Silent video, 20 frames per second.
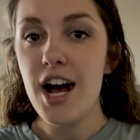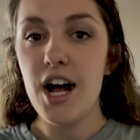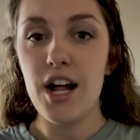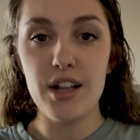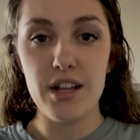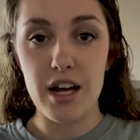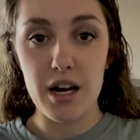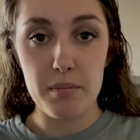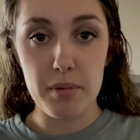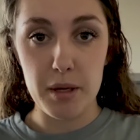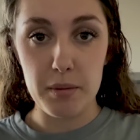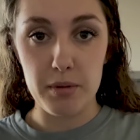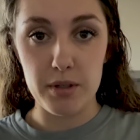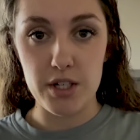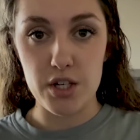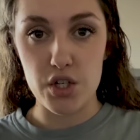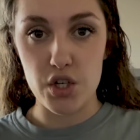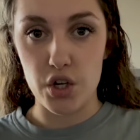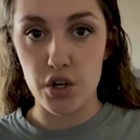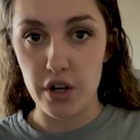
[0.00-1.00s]
A lot of people
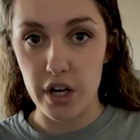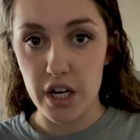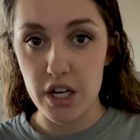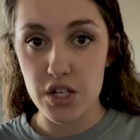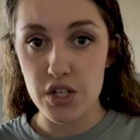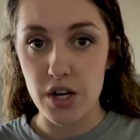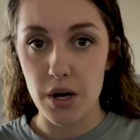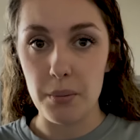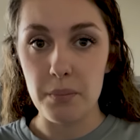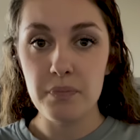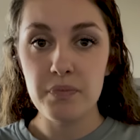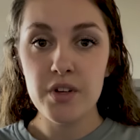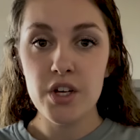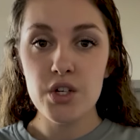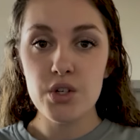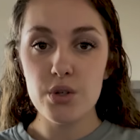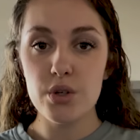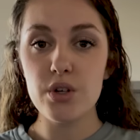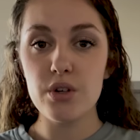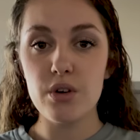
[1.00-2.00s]
disagree. So
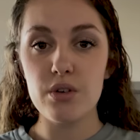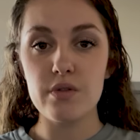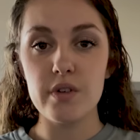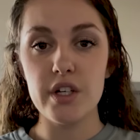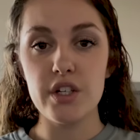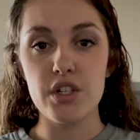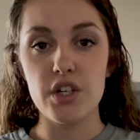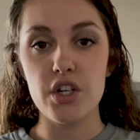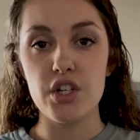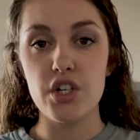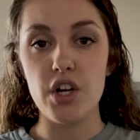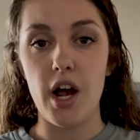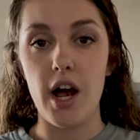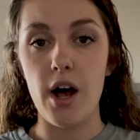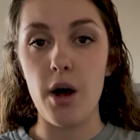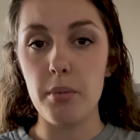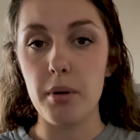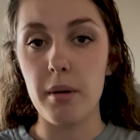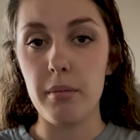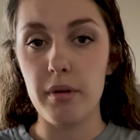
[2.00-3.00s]
do your own research.
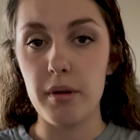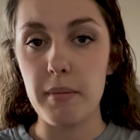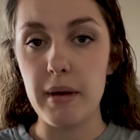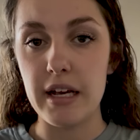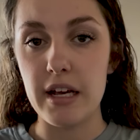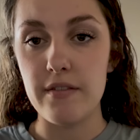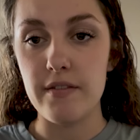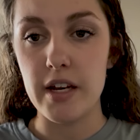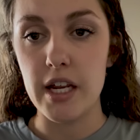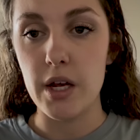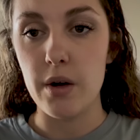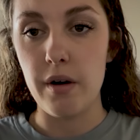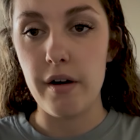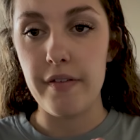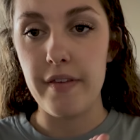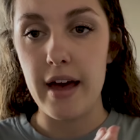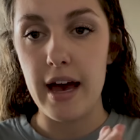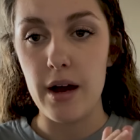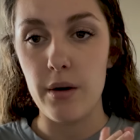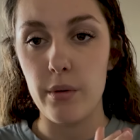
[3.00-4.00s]
I'll probably make a video
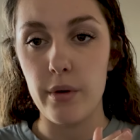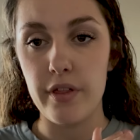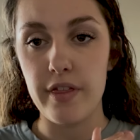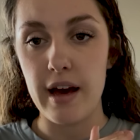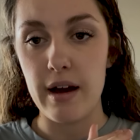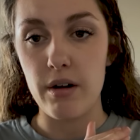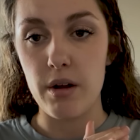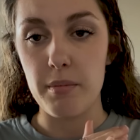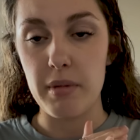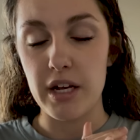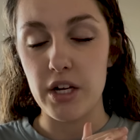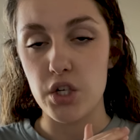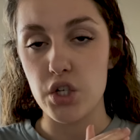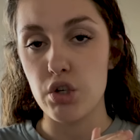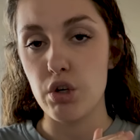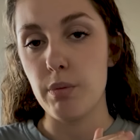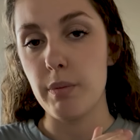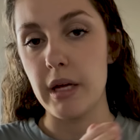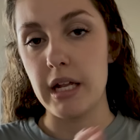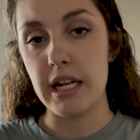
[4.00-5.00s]
on that without it being
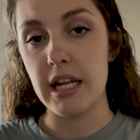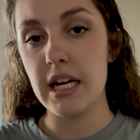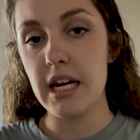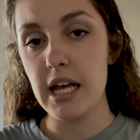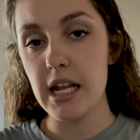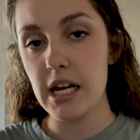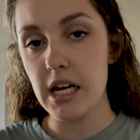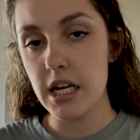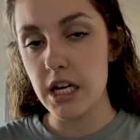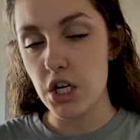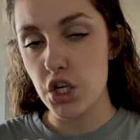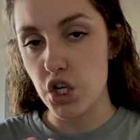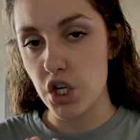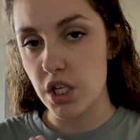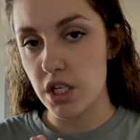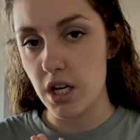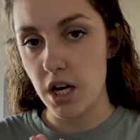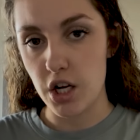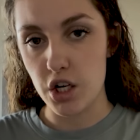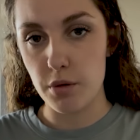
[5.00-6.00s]
too opinionated and
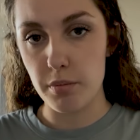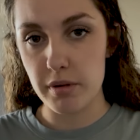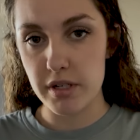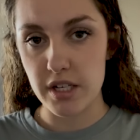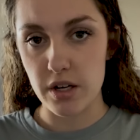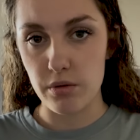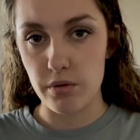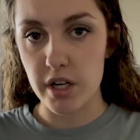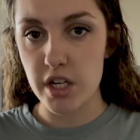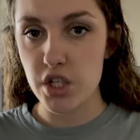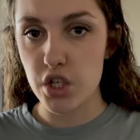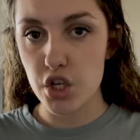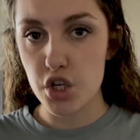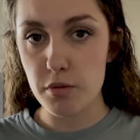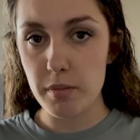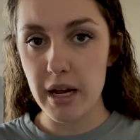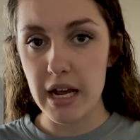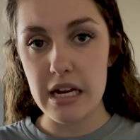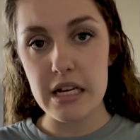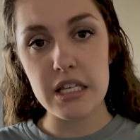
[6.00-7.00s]
just 100%
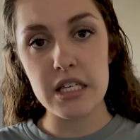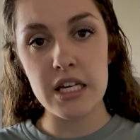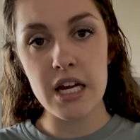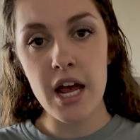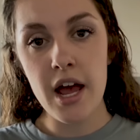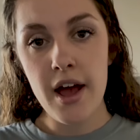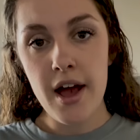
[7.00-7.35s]
research based